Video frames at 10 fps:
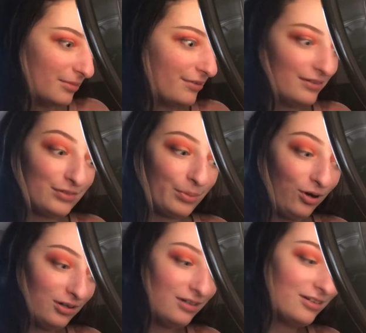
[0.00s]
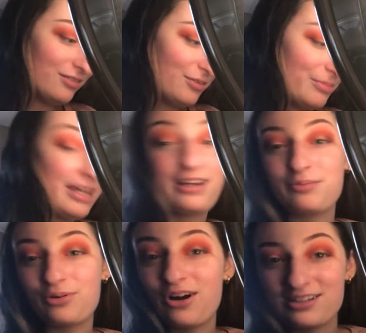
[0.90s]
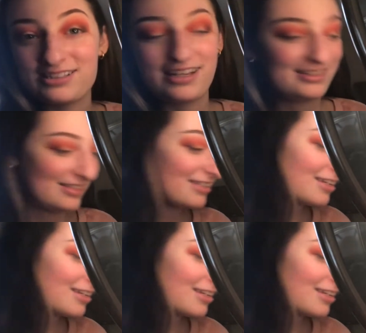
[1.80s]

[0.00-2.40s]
my favorite part of the makeup process,